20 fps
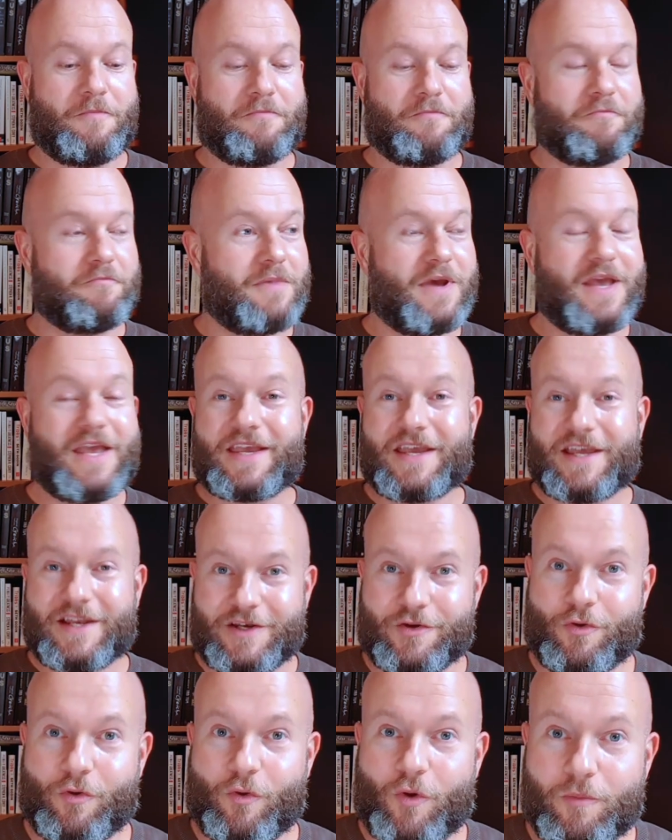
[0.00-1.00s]
make it
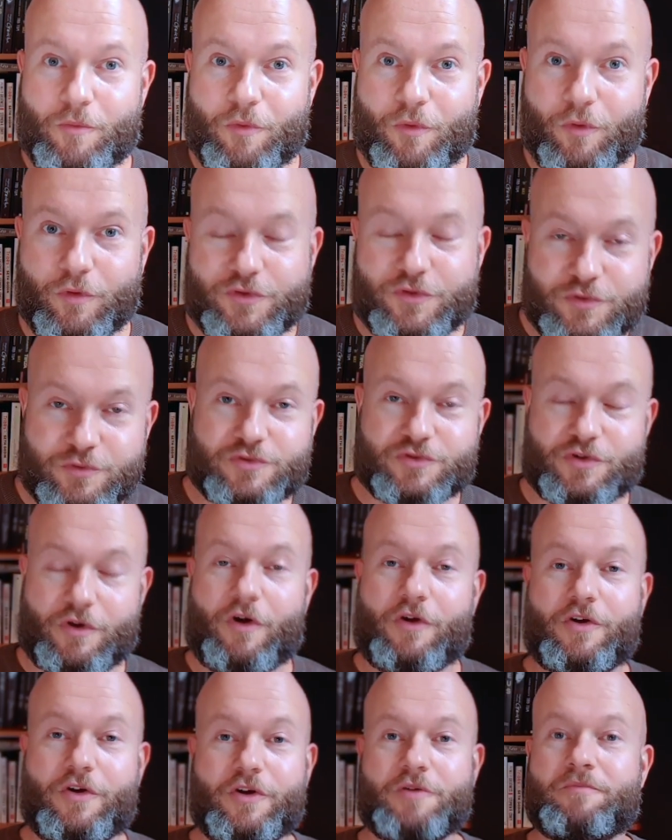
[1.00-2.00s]
normal to
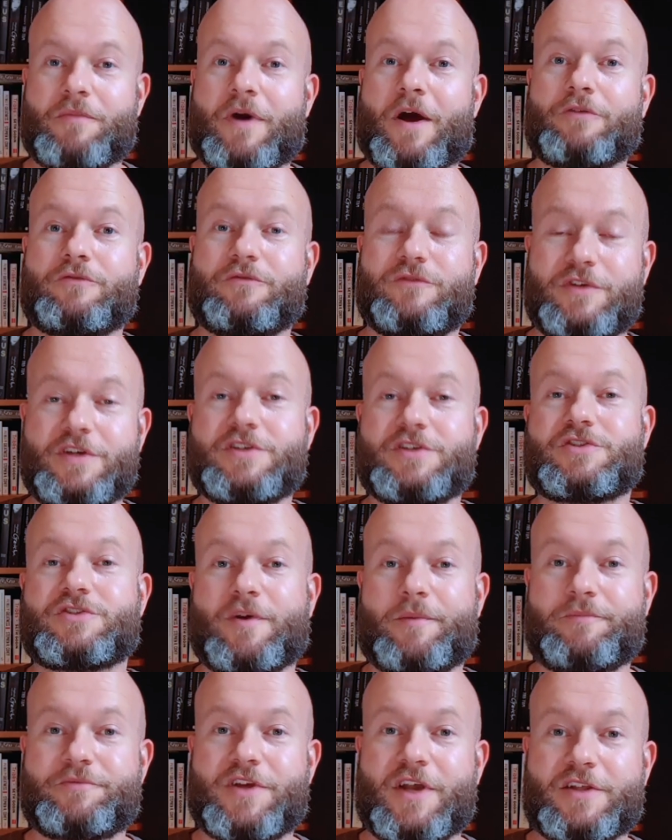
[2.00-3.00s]
talk about these
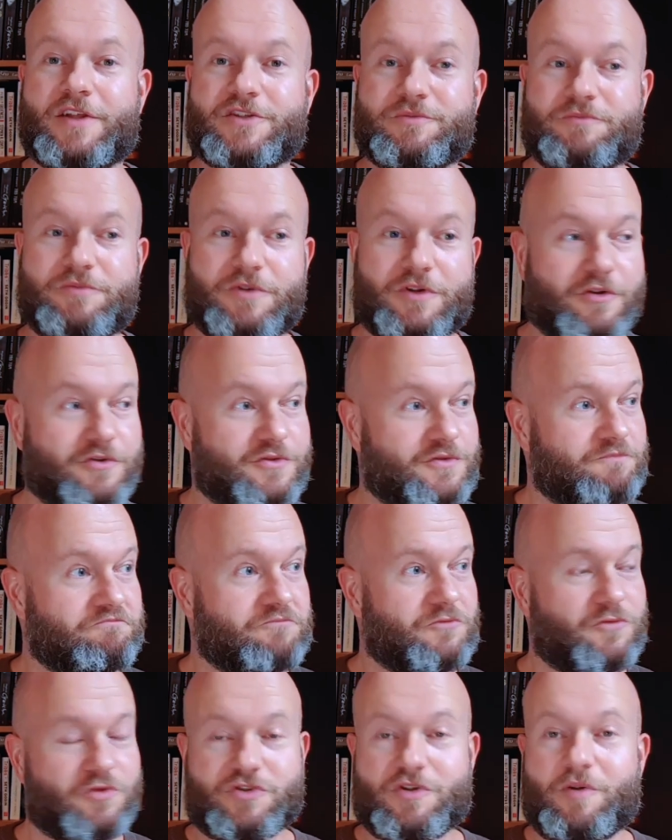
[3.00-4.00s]
subjects, because
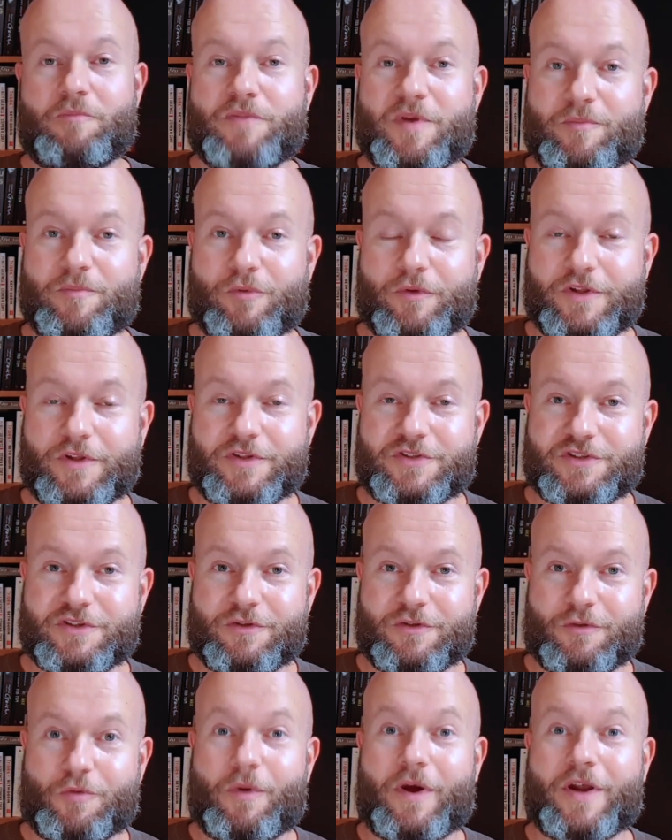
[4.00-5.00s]
to some people it's
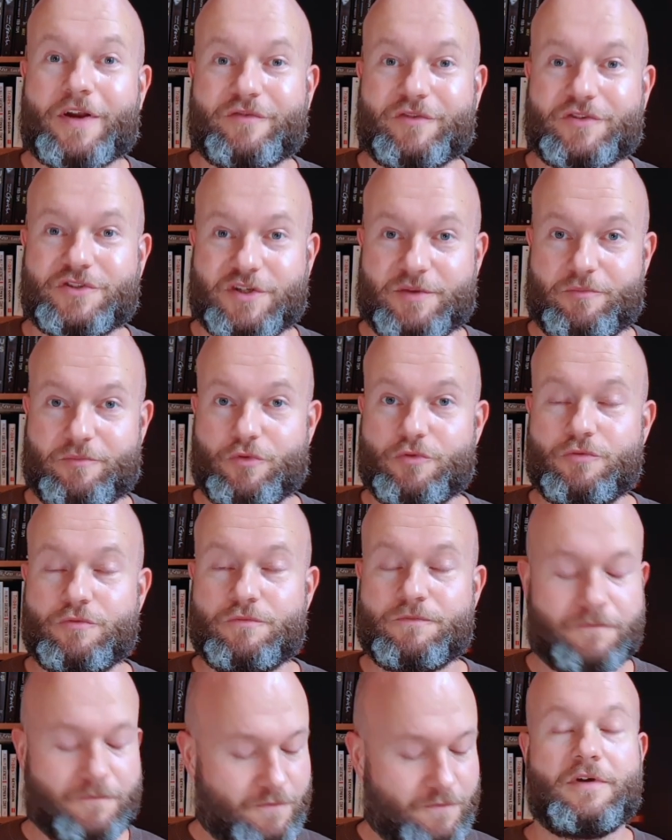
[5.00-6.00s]
still quite of a taboo.
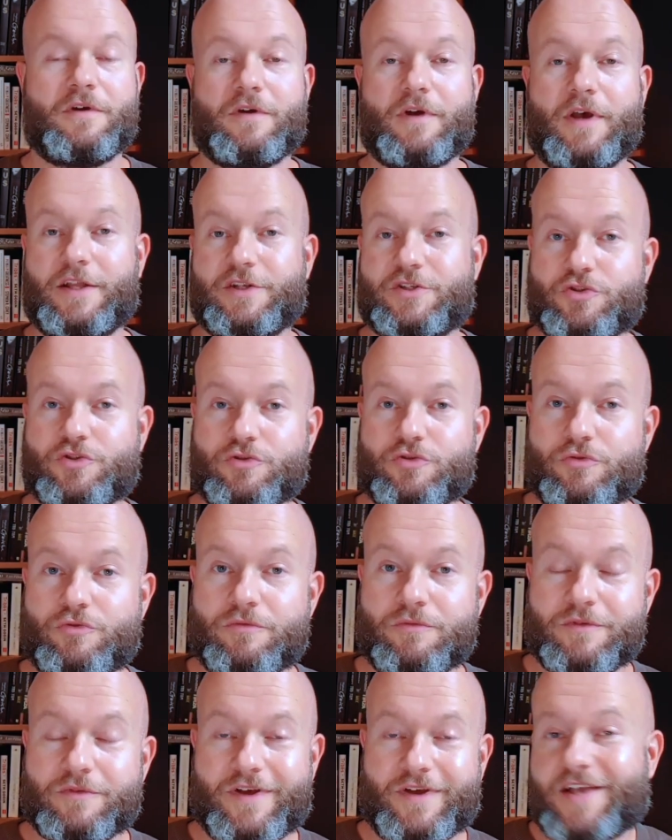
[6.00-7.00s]
And two,
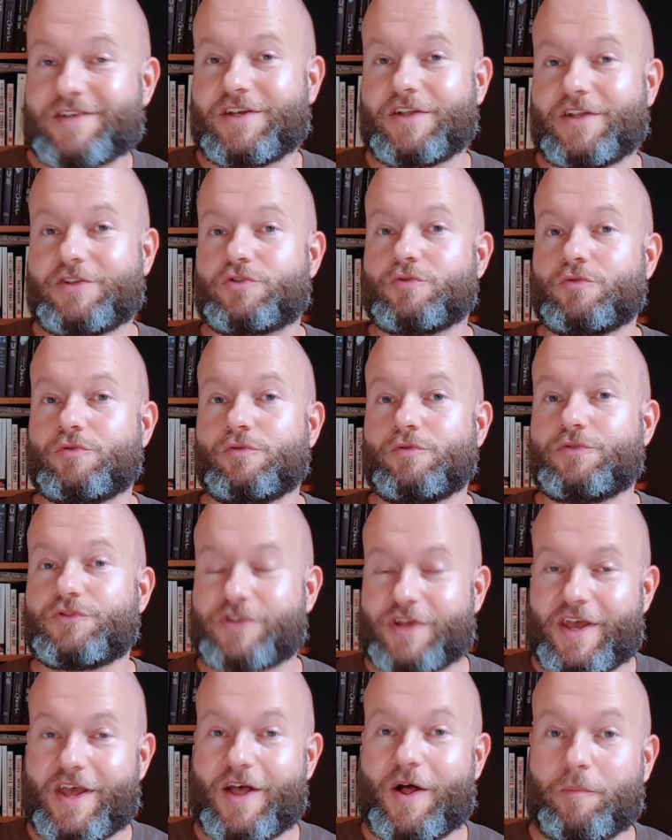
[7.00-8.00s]
as a tool
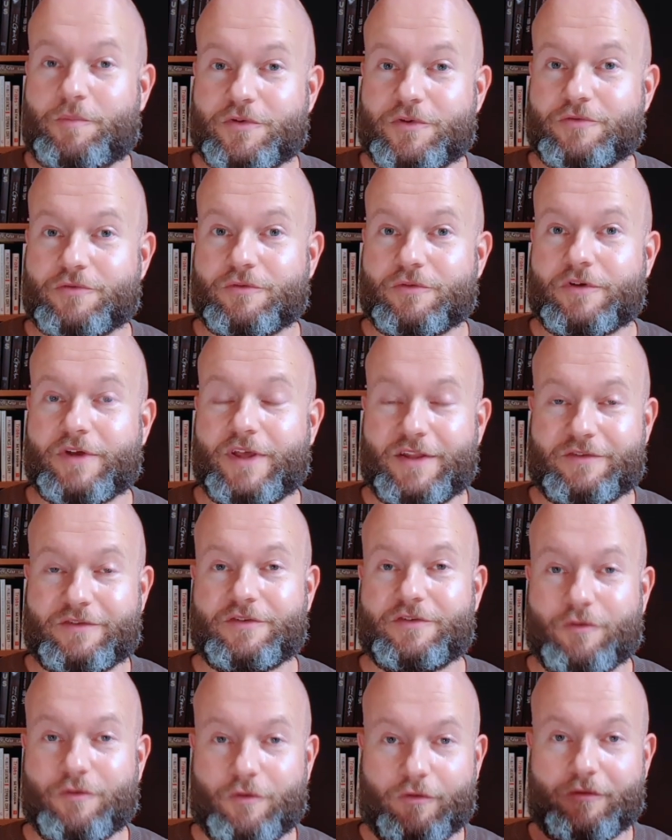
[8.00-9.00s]
to help you in
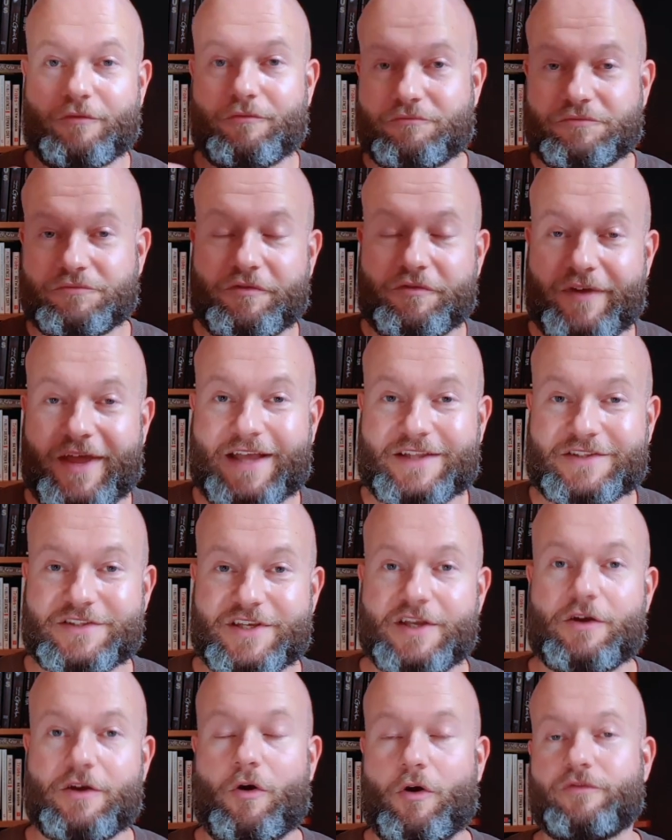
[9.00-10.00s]
your
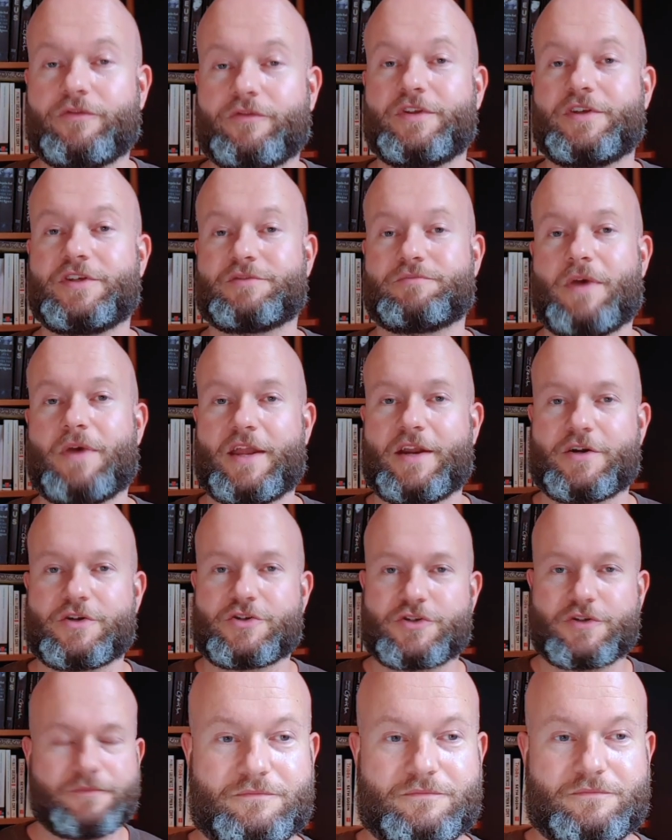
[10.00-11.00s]
reflecting on these
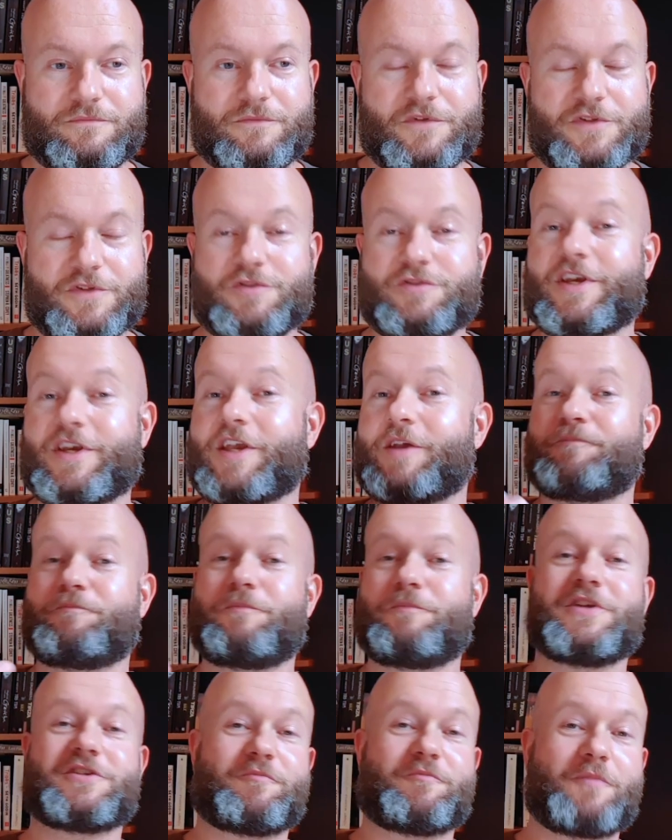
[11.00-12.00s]
matters. You take a
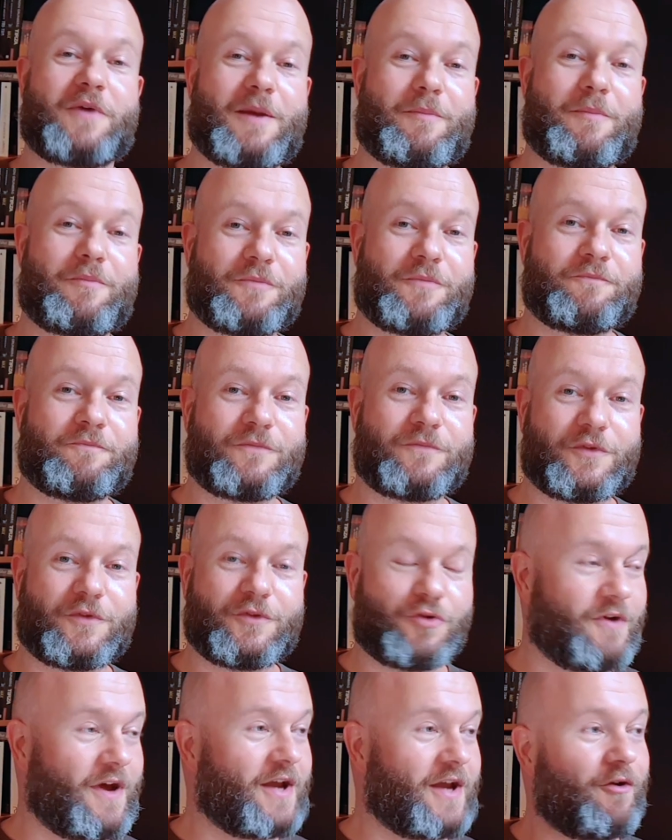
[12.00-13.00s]
piece of paper,
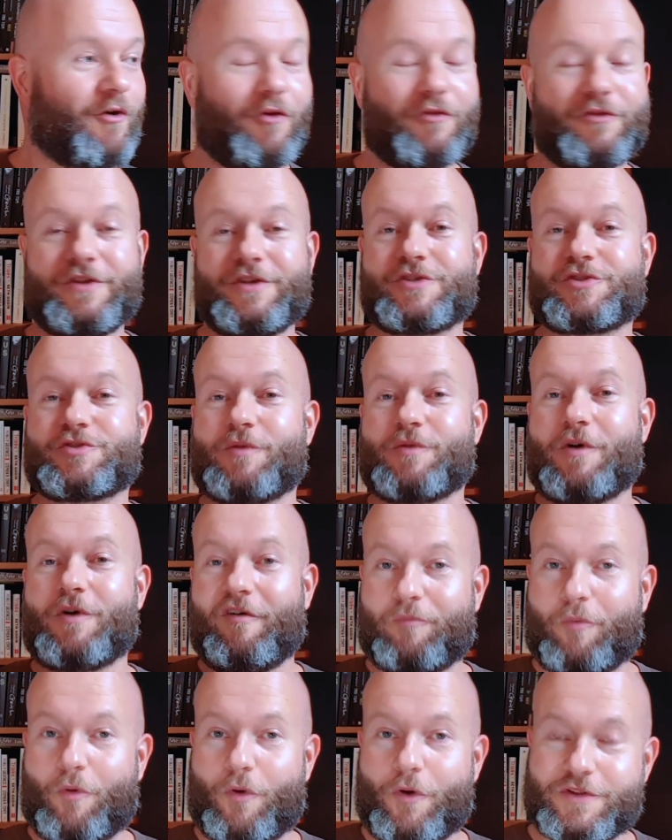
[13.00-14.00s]
you write all these
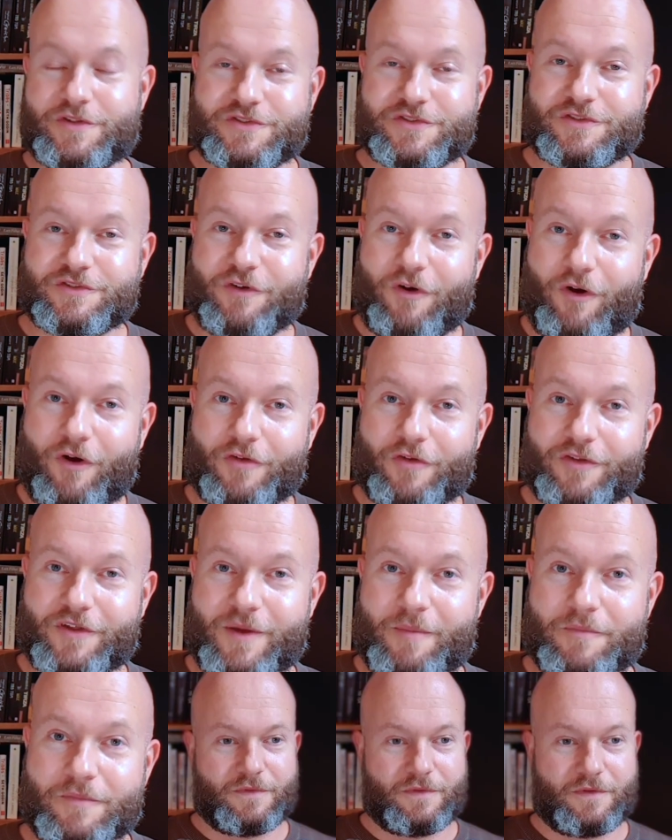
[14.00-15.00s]
12 points on
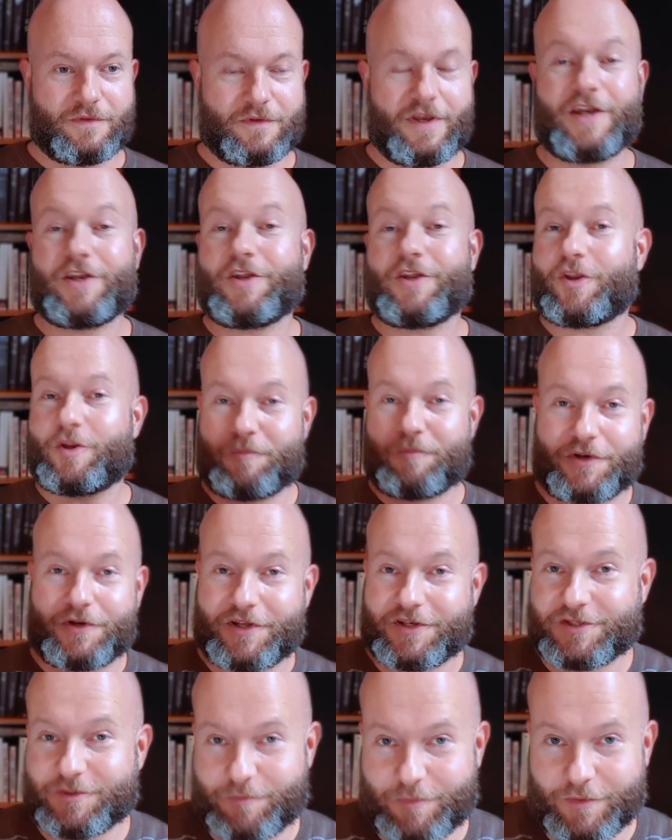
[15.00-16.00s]
them, and the other
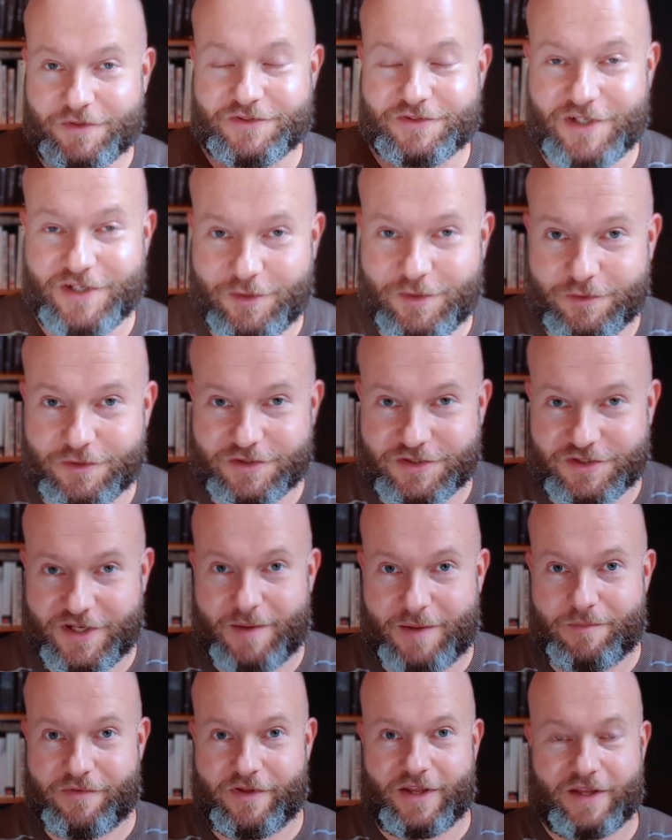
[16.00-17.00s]
participants, they do the
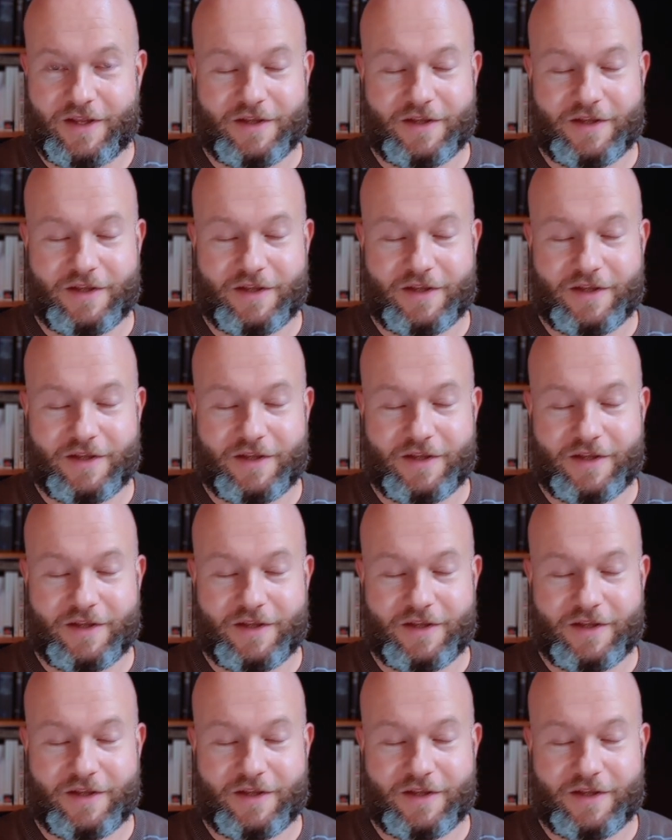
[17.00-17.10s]
same thing.